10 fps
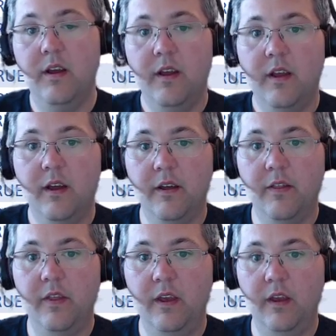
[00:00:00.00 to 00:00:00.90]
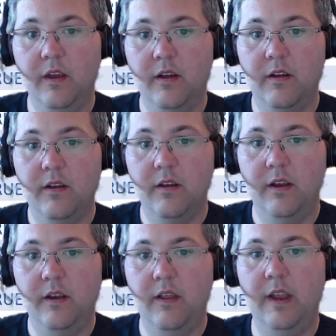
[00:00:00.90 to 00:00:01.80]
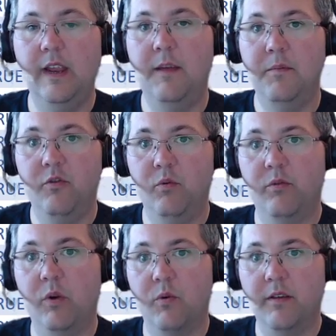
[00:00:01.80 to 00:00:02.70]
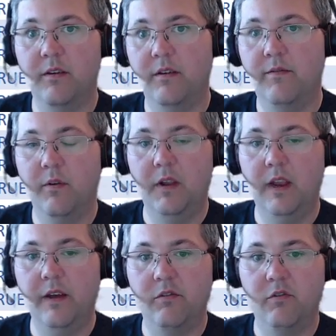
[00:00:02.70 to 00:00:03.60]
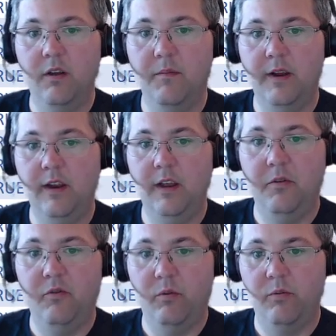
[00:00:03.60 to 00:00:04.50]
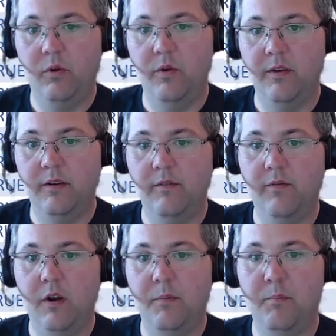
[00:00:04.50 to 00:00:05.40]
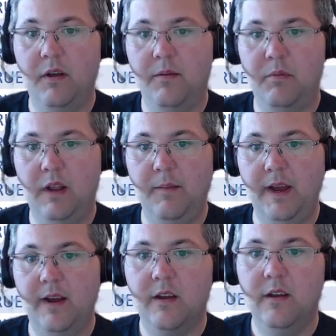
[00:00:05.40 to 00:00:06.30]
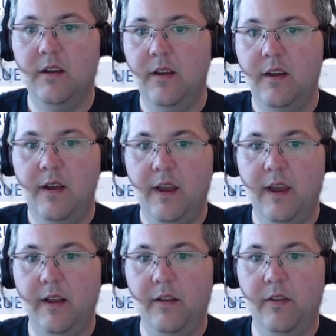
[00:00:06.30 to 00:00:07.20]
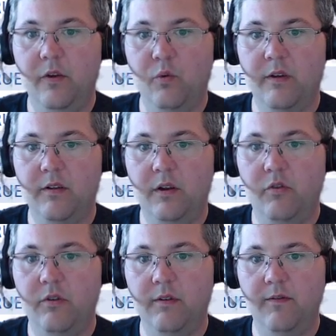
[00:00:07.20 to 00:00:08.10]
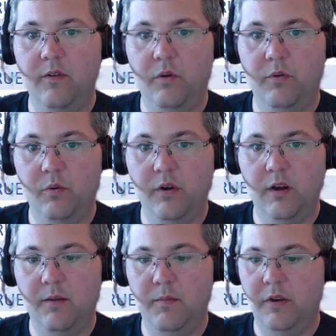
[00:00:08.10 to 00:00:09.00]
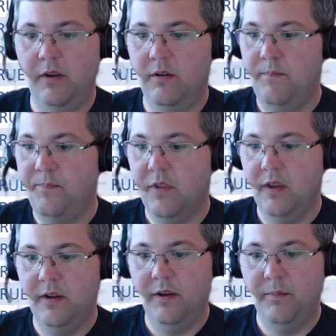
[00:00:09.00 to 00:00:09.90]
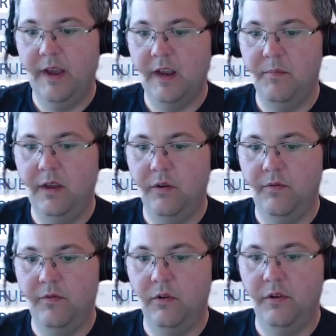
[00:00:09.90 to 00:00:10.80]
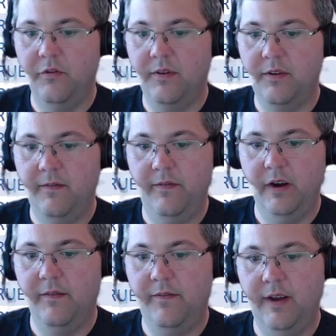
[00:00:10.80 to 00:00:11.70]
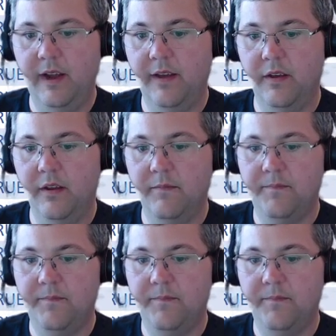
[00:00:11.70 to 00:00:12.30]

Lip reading: an image was requested from the live stream and an image was requested from playback, and the resolutions of those were documented. That can be useful just to verify that